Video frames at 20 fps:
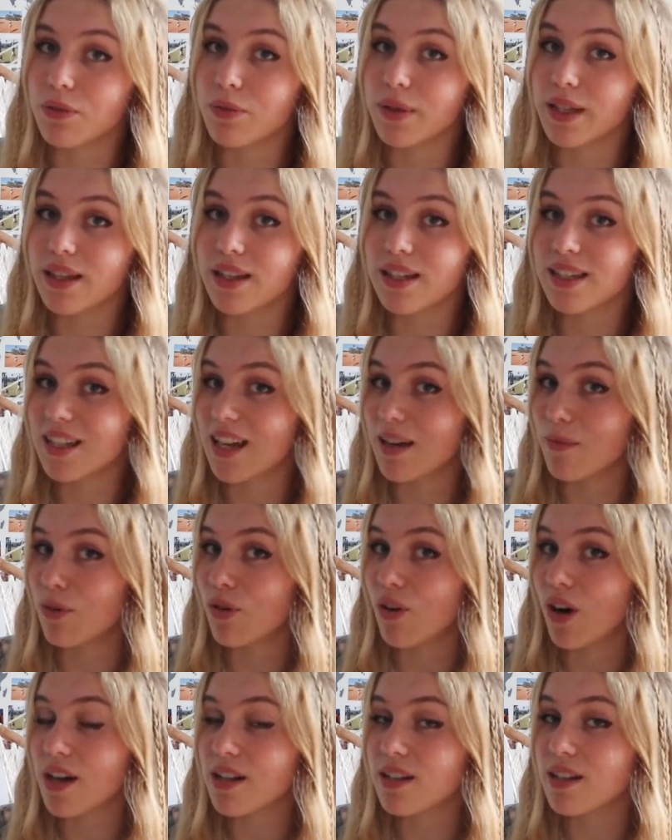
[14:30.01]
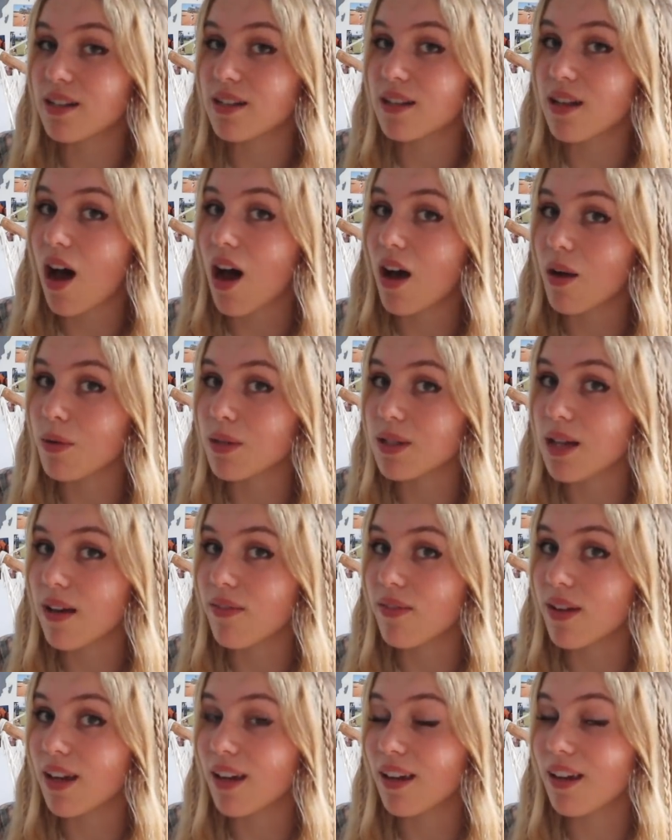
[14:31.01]
with the same crisis that I was
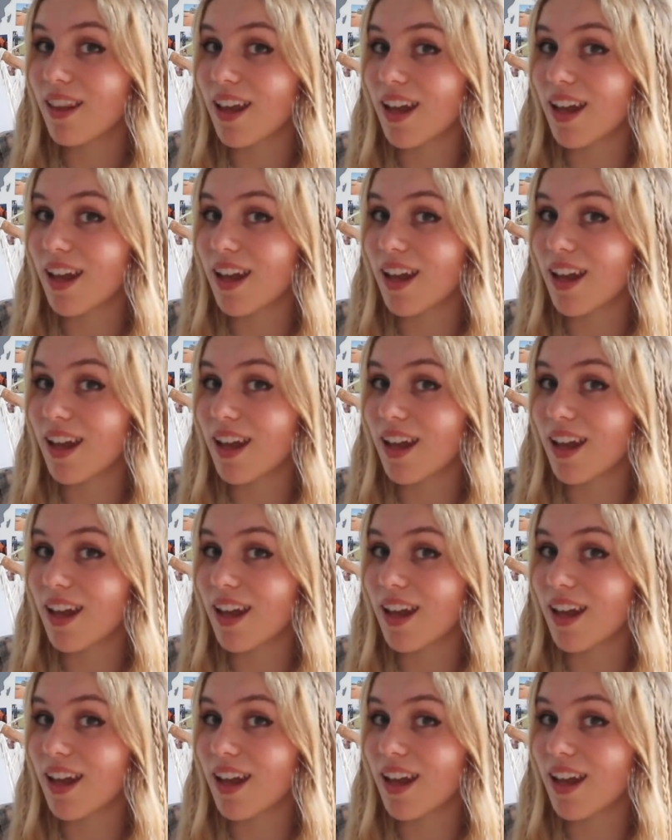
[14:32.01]
having,